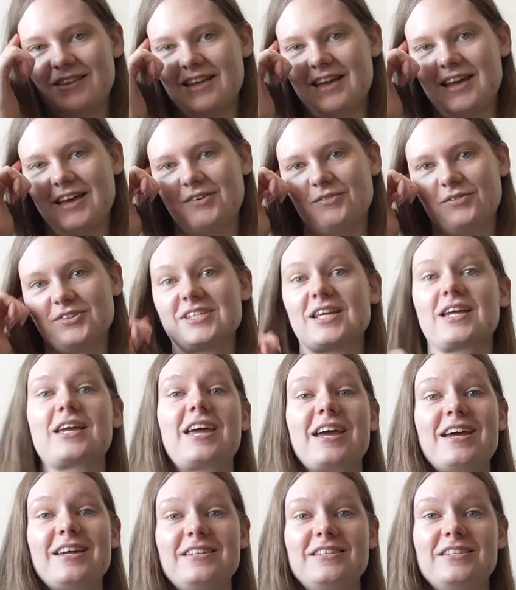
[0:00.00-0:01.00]
uh, was a
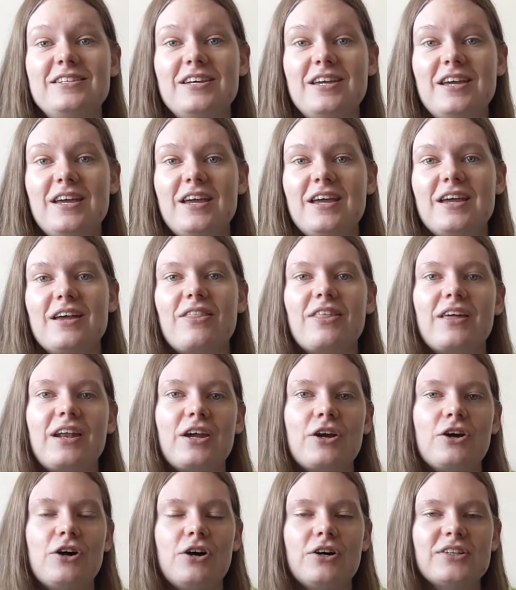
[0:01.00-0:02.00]
kit that
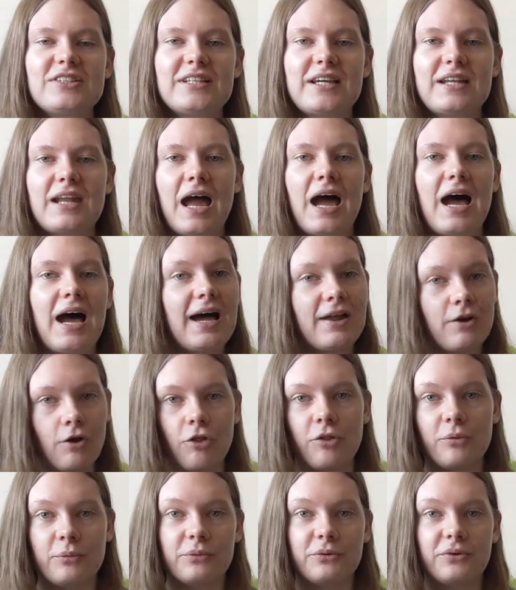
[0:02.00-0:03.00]
I got and it had
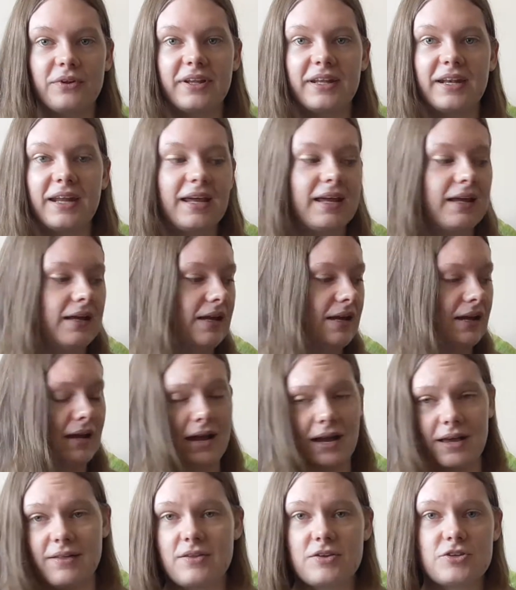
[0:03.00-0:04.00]
all the wool in it
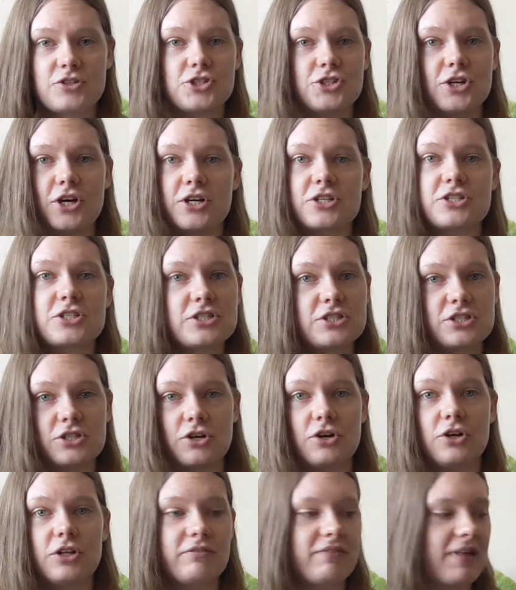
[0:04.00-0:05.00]
and the instructions and
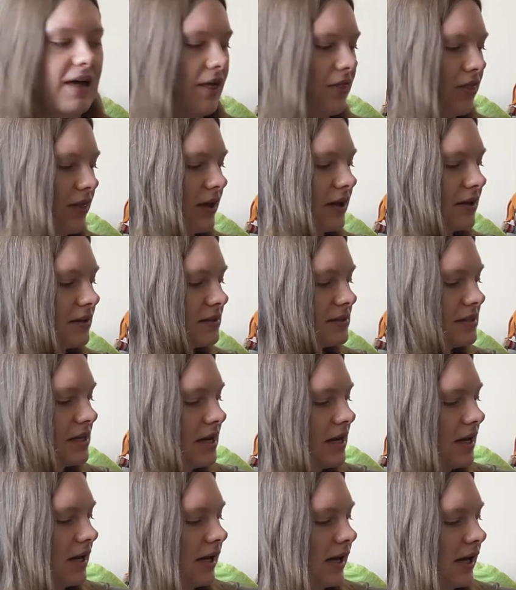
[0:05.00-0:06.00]
all of that things.
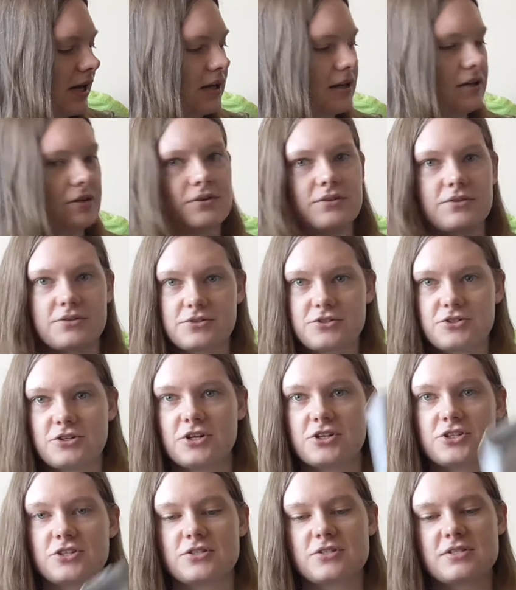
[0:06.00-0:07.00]
Uh, here are the
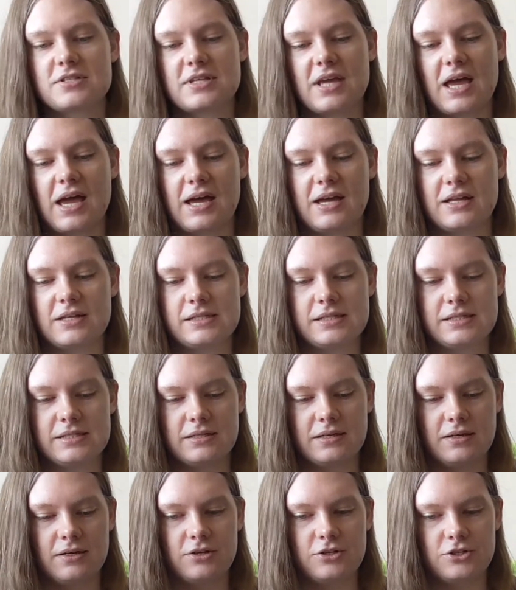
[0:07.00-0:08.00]
instructions and
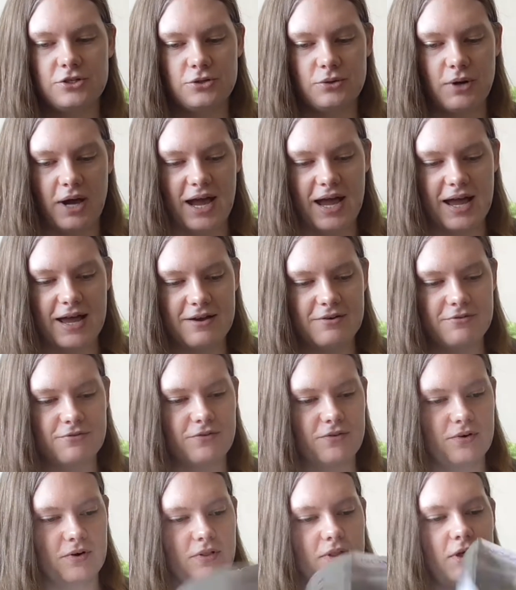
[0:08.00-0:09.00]
you
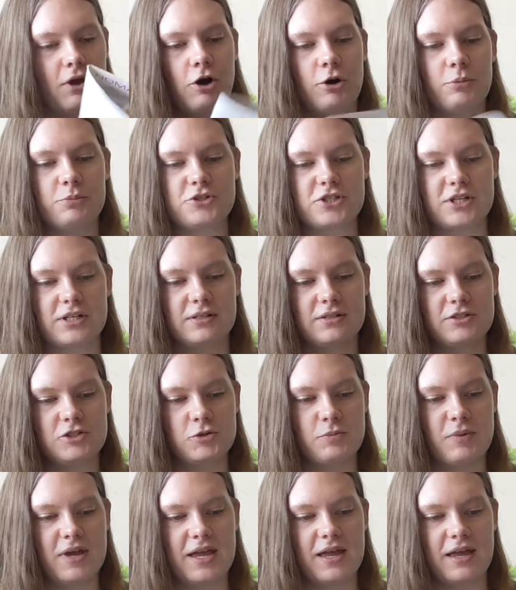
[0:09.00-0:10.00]
have the option
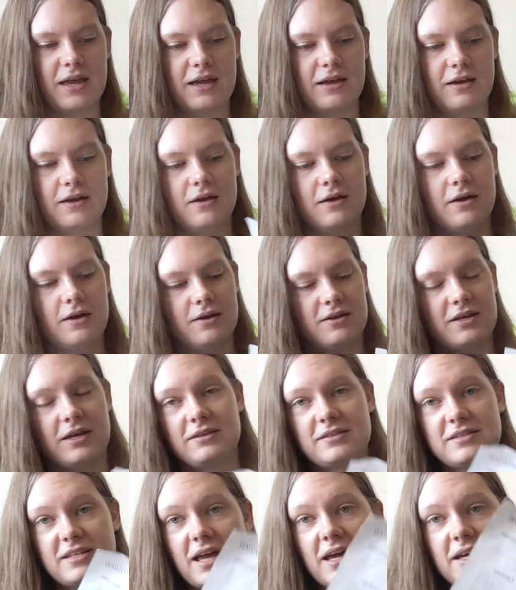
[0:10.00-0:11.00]
to make it
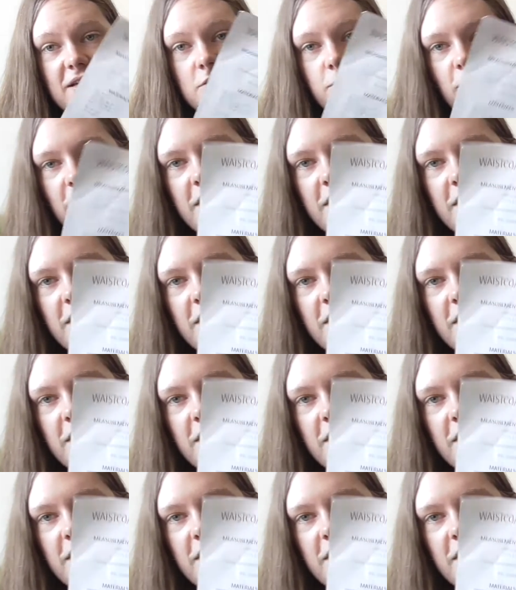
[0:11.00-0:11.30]
size